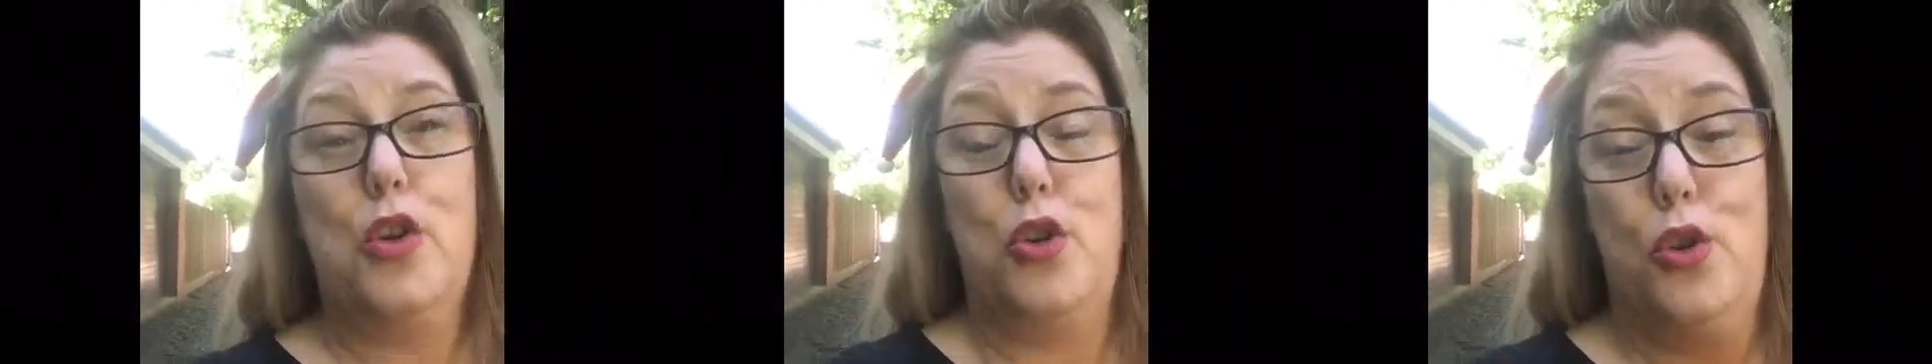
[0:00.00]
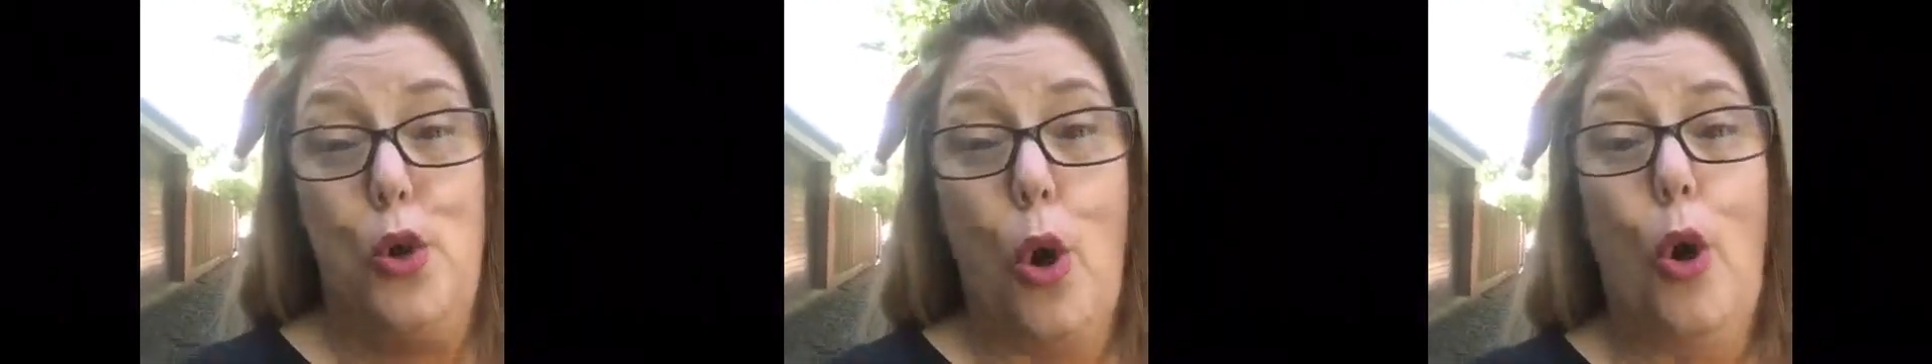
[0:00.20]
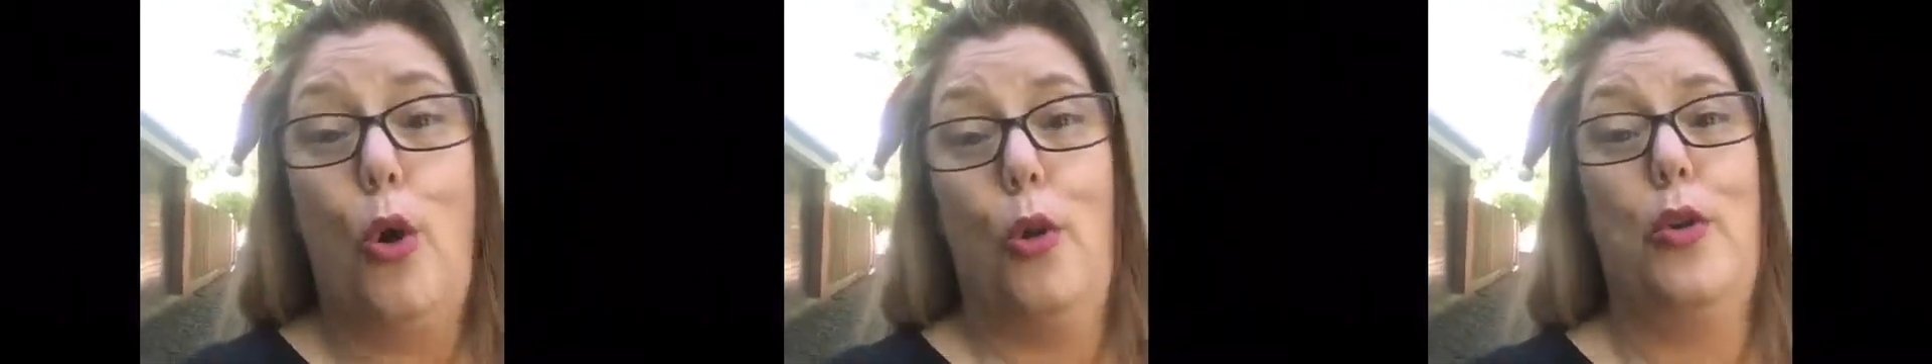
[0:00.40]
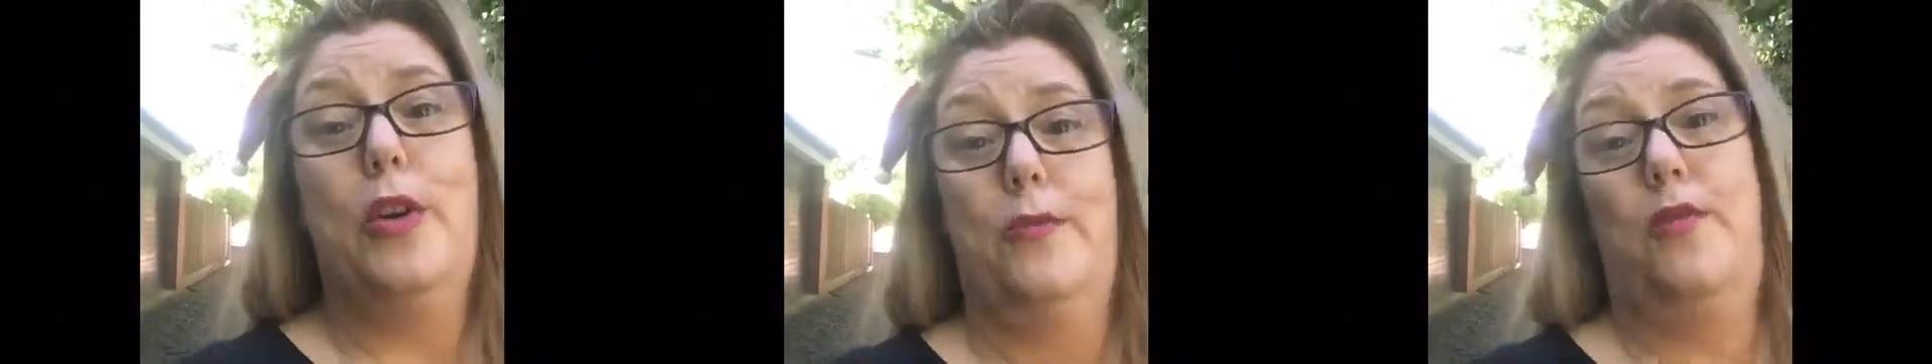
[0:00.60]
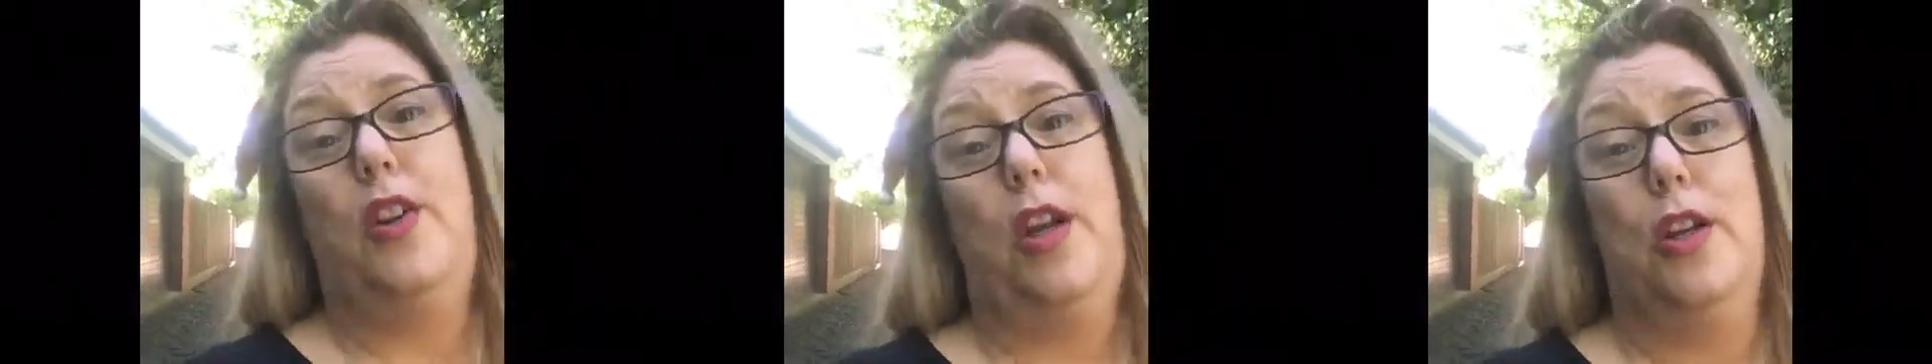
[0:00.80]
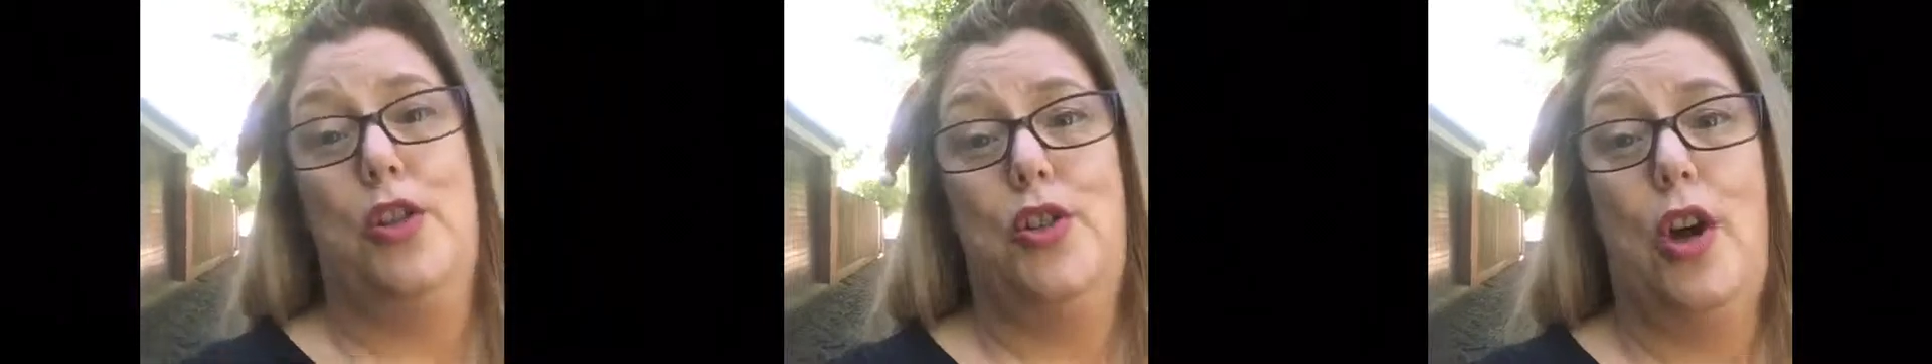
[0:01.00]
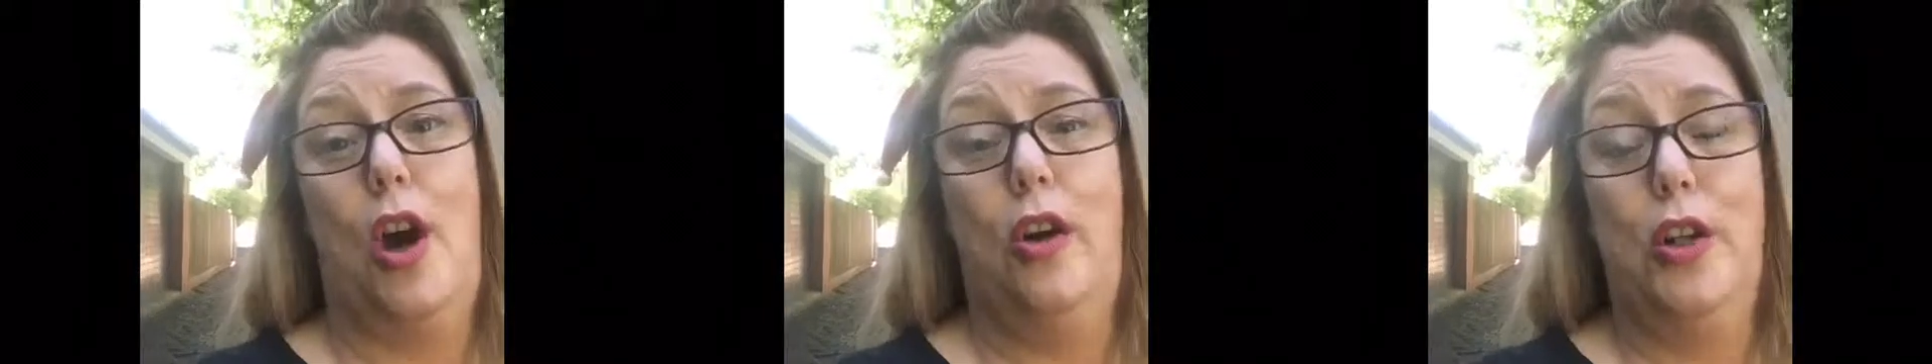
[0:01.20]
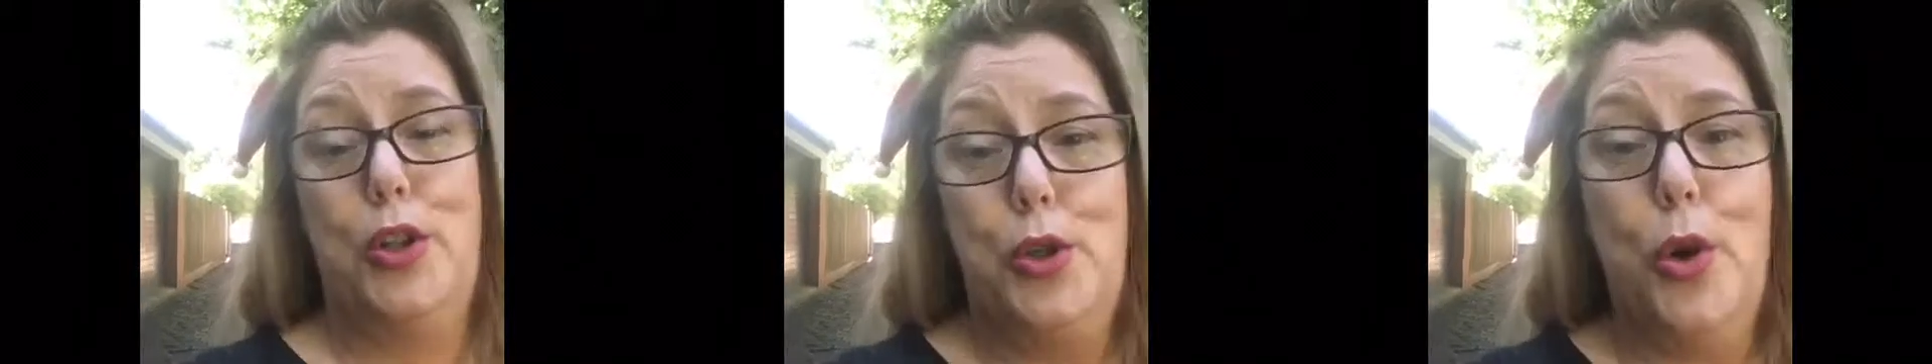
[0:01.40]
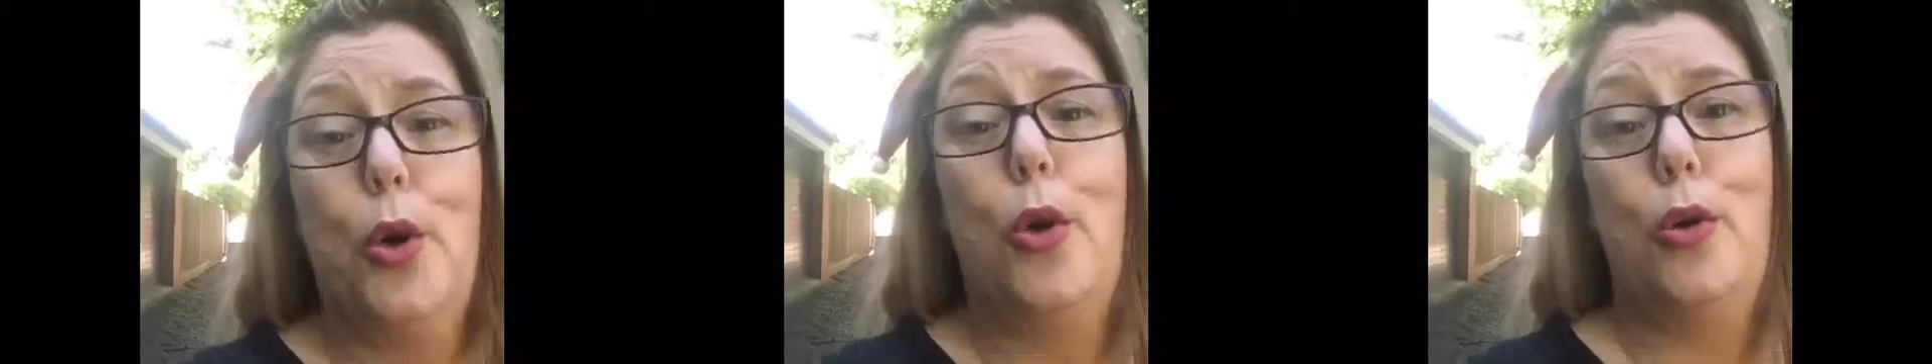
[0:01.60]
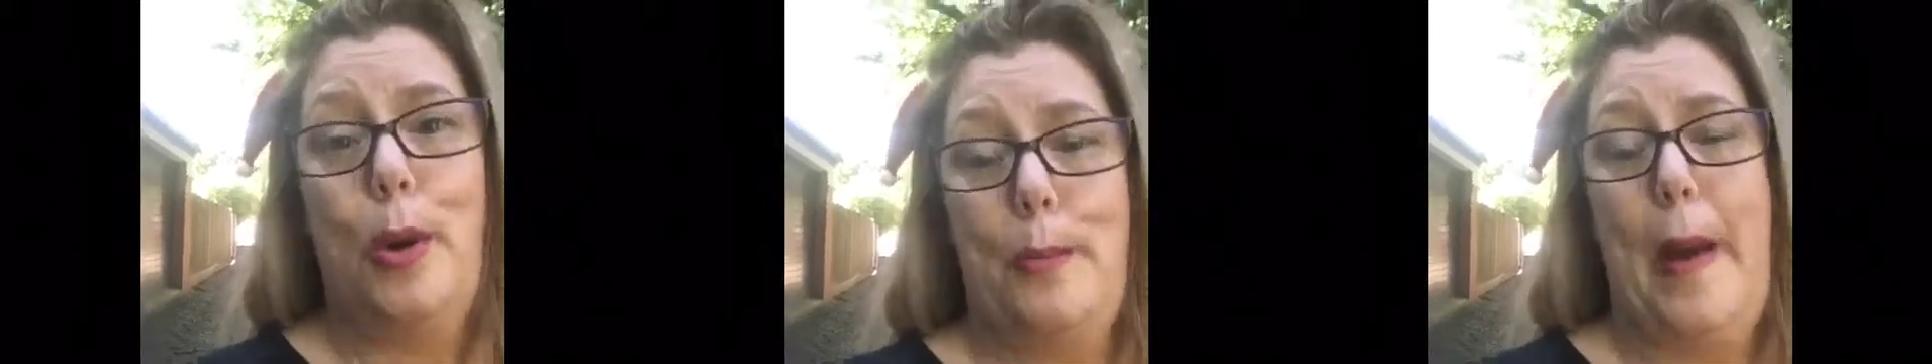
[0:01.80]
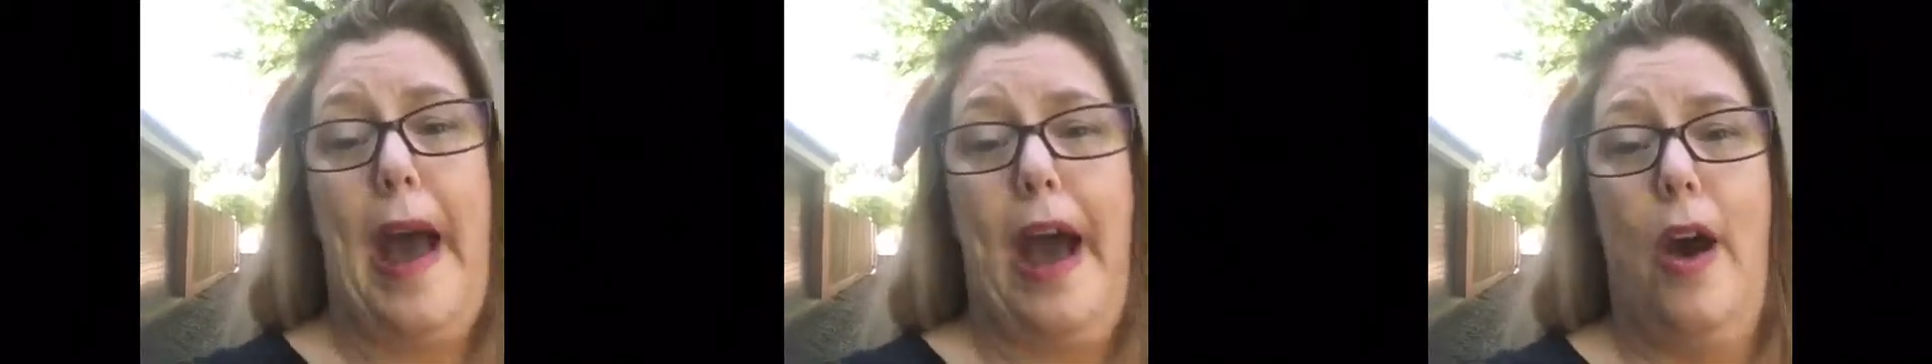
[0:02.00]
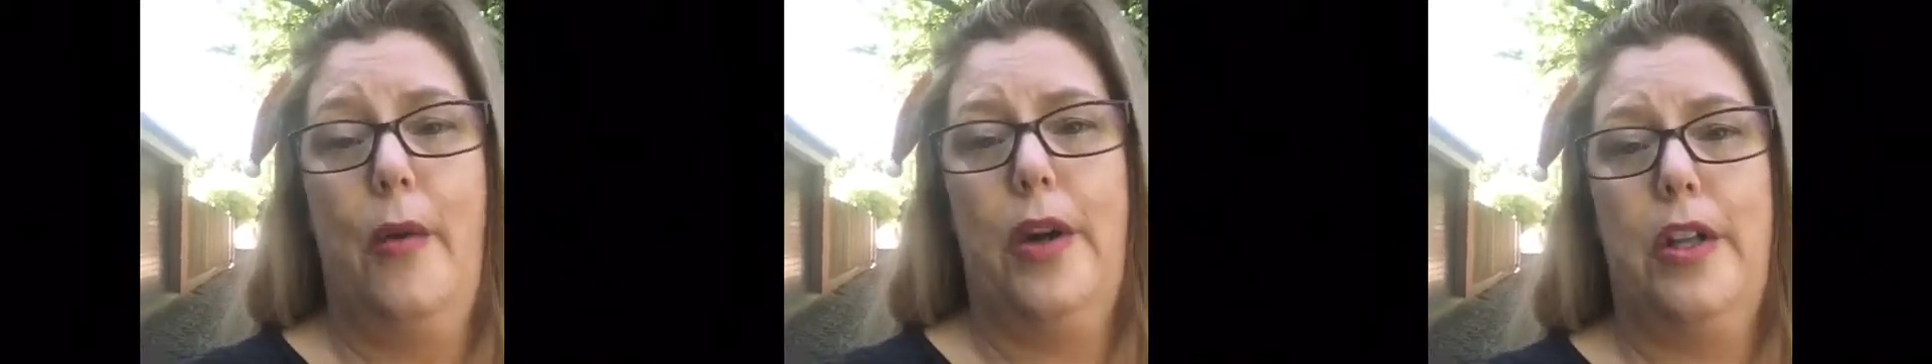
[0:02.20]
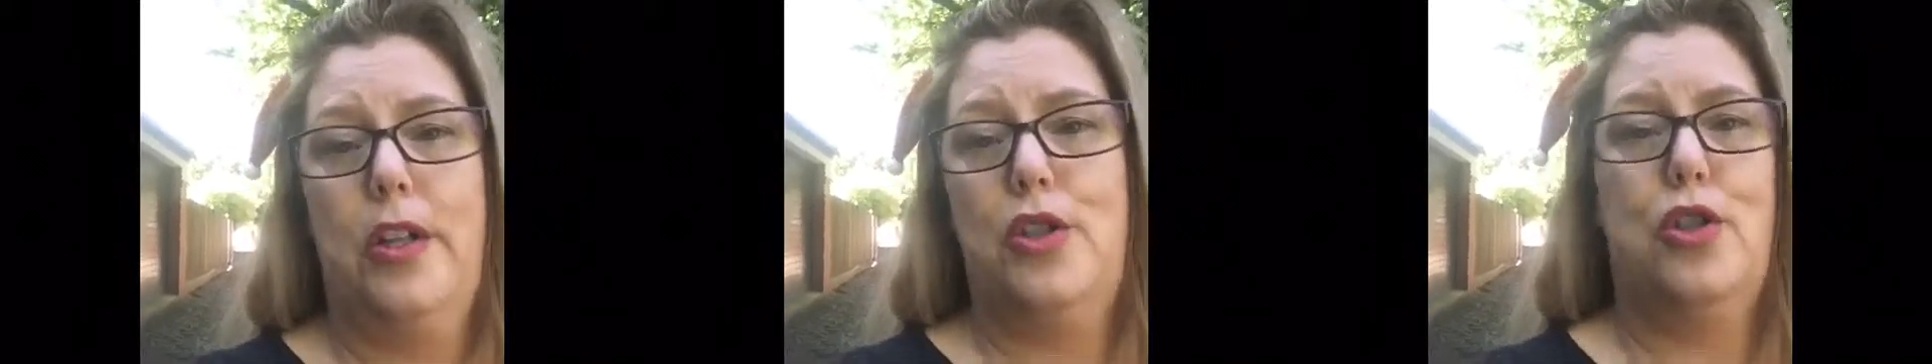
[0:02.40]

you're in control and you're empowered